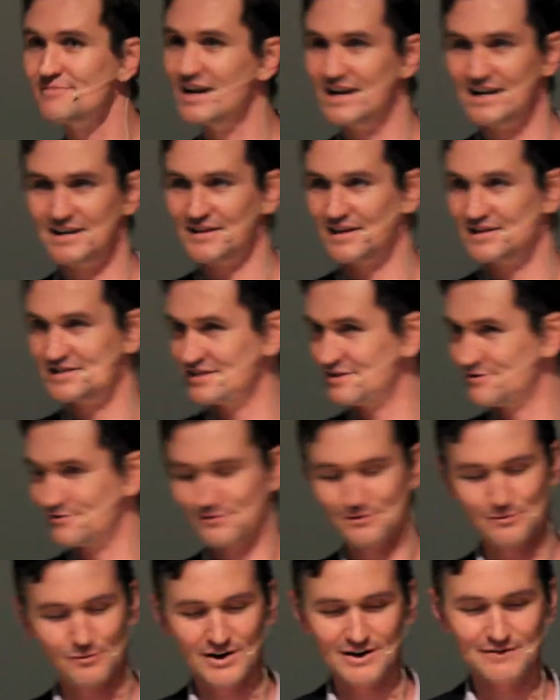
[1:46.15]
eating their
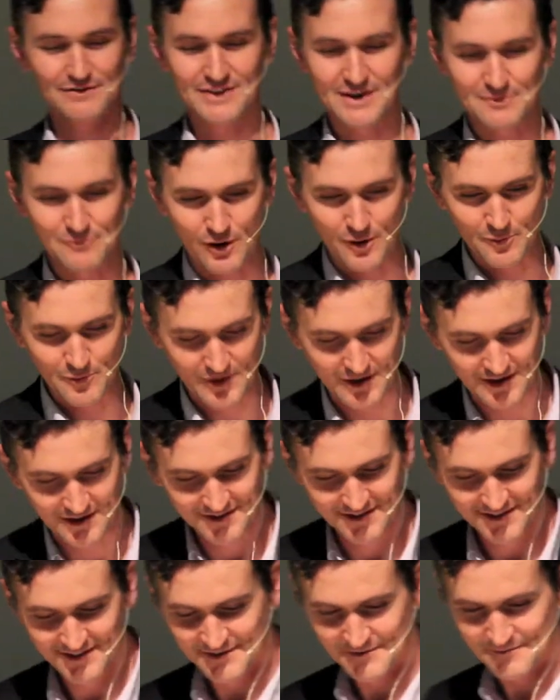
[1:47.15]
dinner or whatever that might
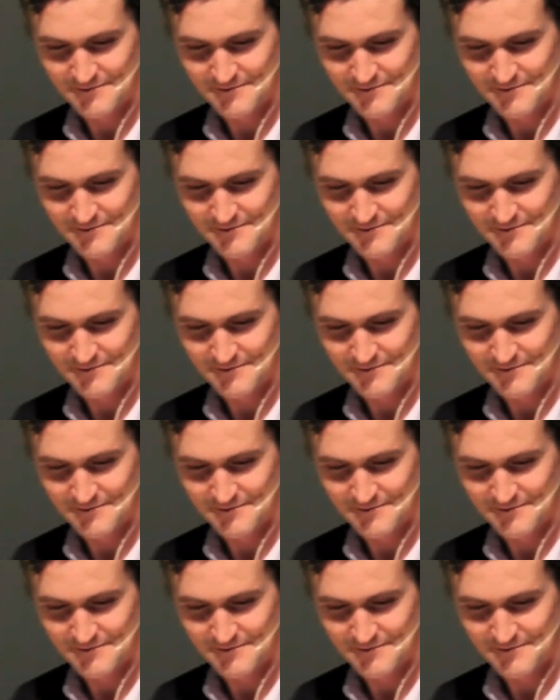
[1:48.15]
be.